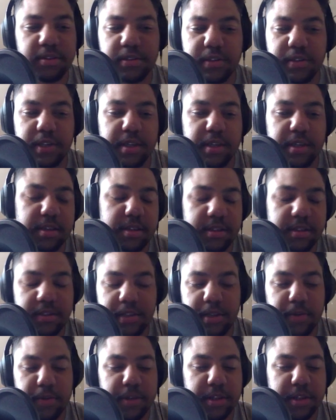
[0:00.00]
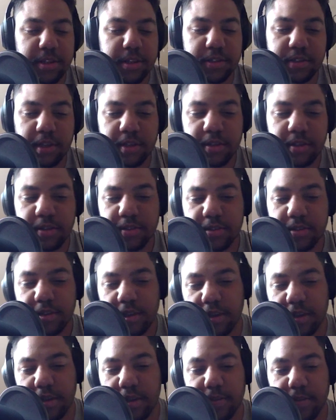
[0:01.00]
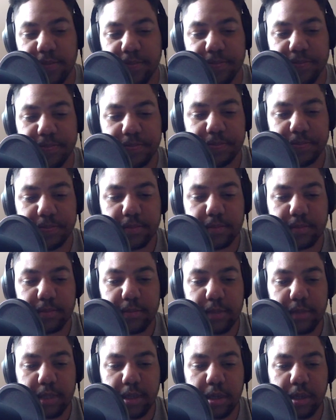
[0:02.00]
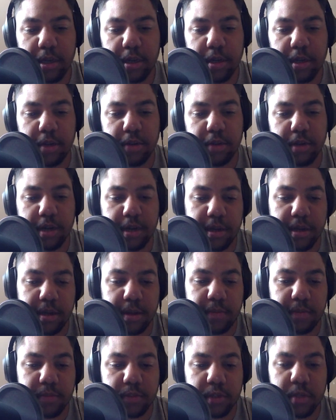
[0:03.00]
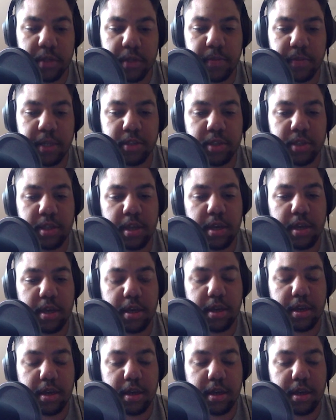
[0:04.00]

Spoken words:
and see where things go. I don't know. So you mentioned that